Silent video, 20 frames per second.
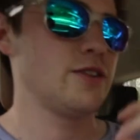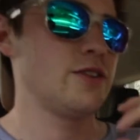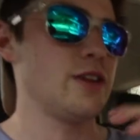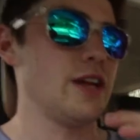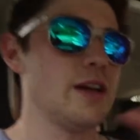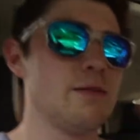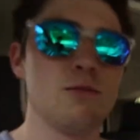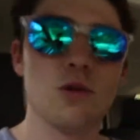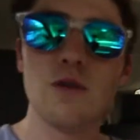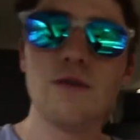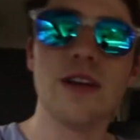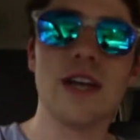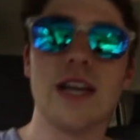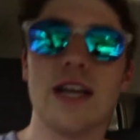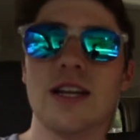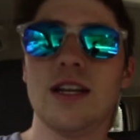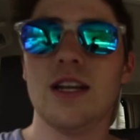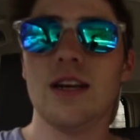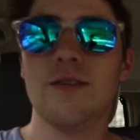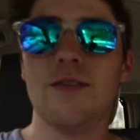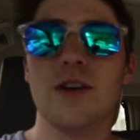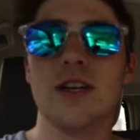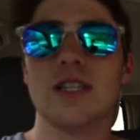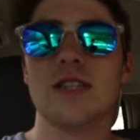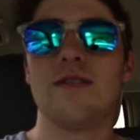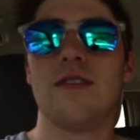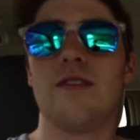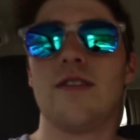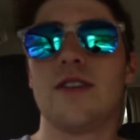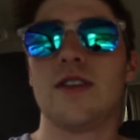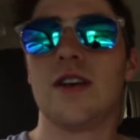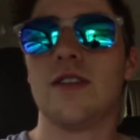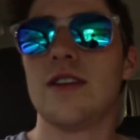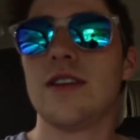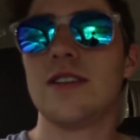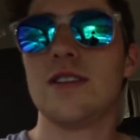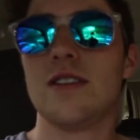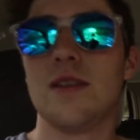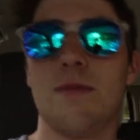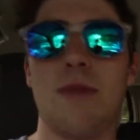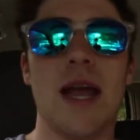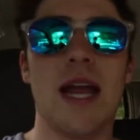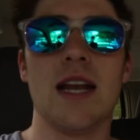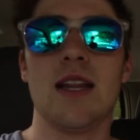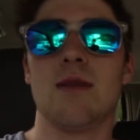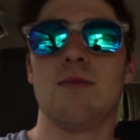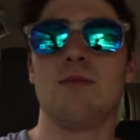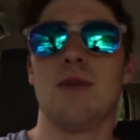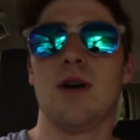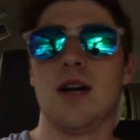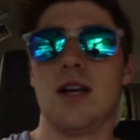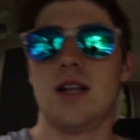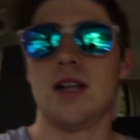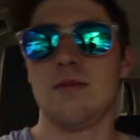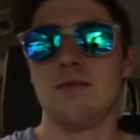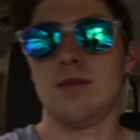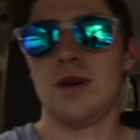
Moving in, if you guys have ever done this, is a pain in the butt,